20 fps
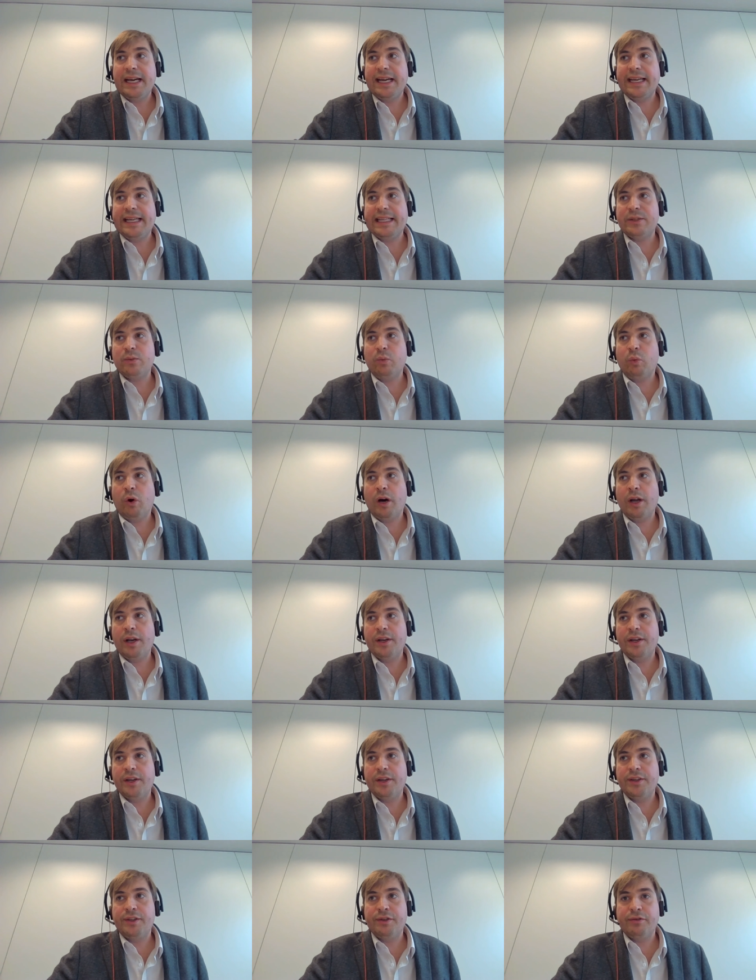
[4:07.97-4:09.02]
It's
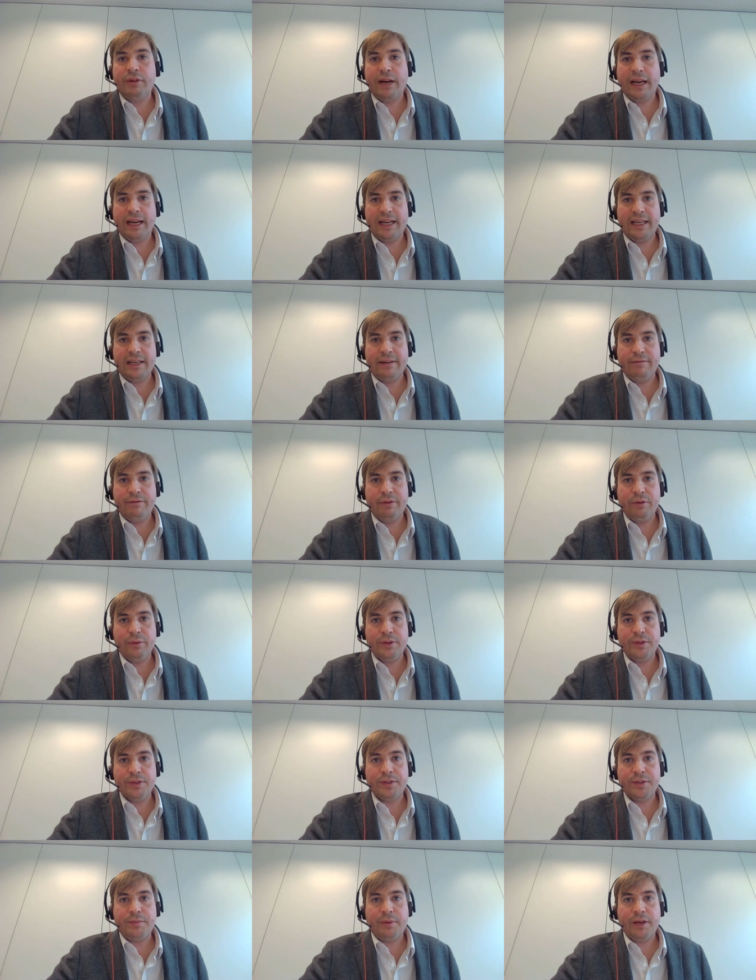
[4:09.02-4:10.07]
one directly
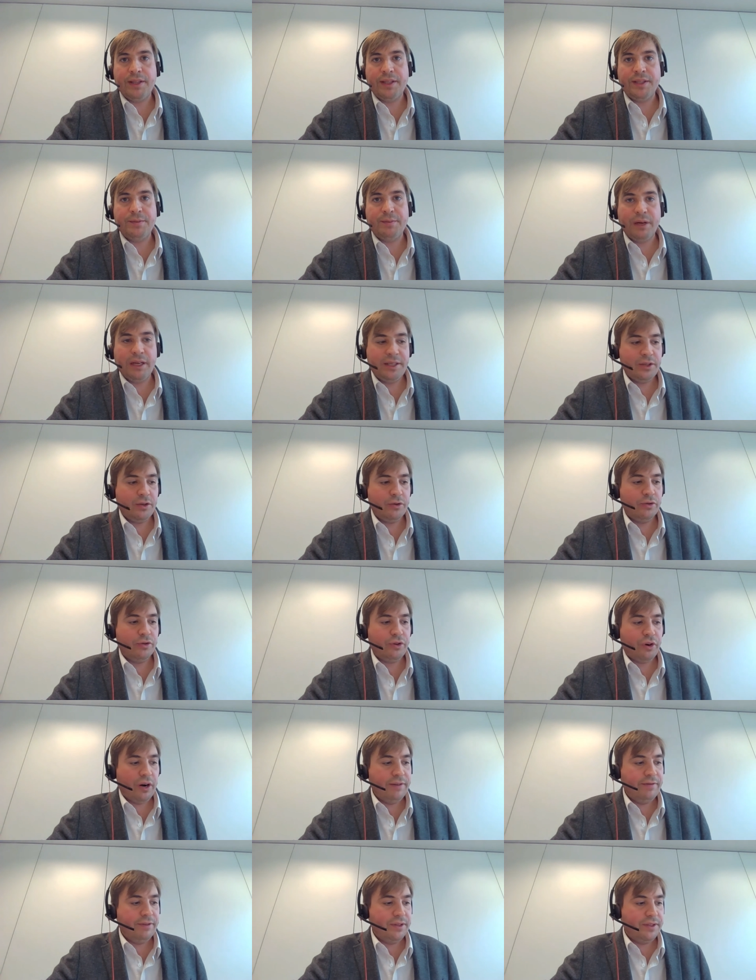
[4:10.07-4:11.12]
influenced by these political
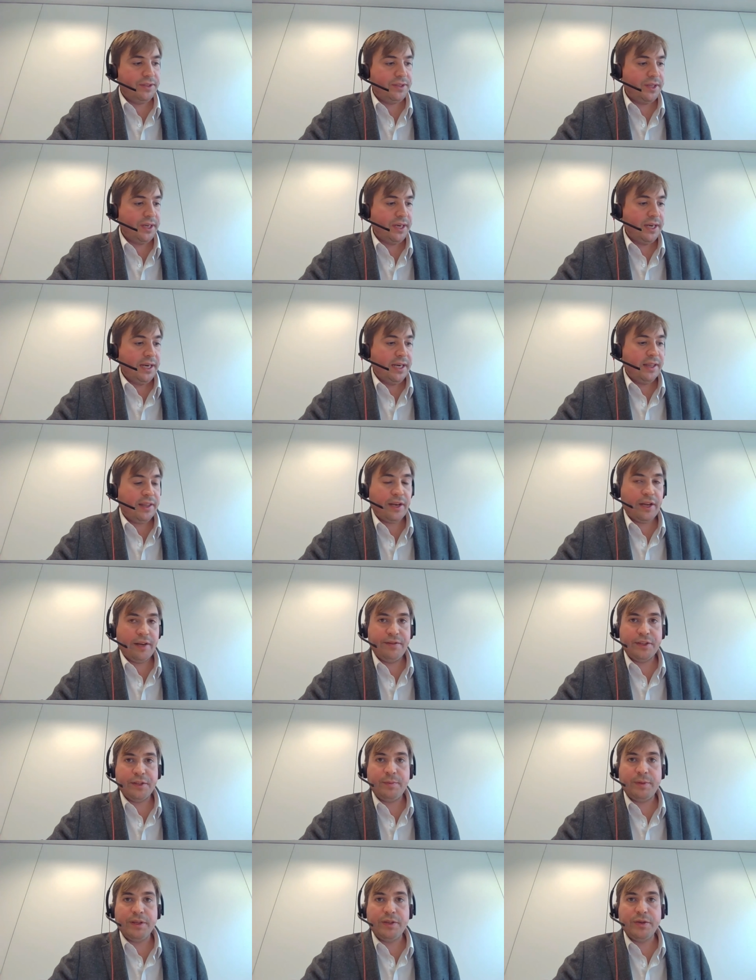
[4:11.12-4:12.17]
drivers that I've
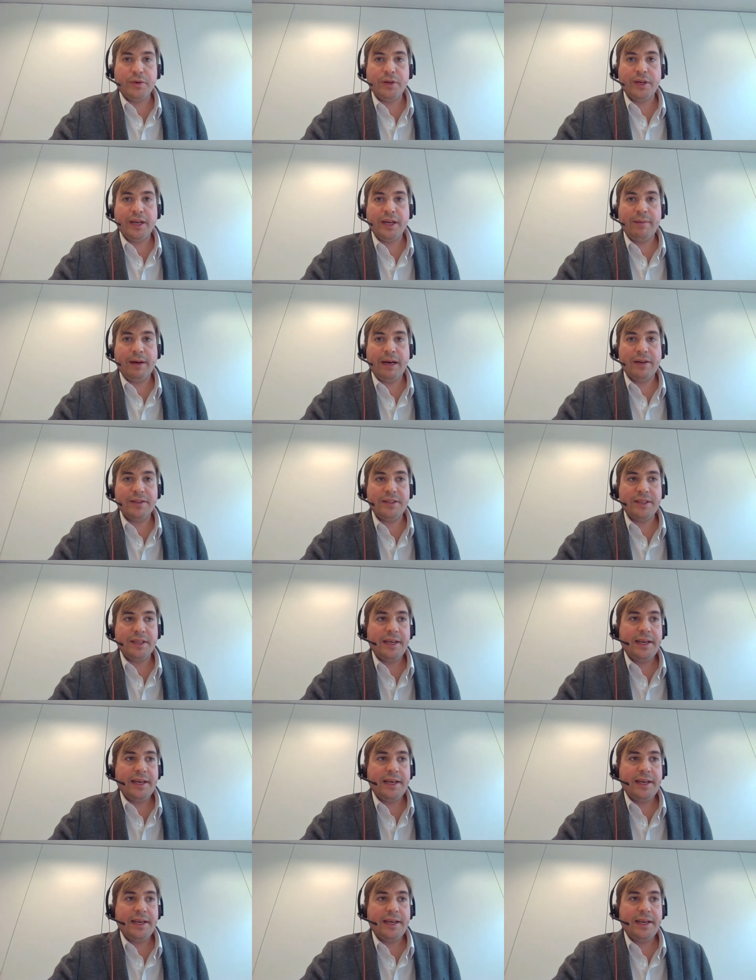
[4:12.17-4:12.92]
just been talking about.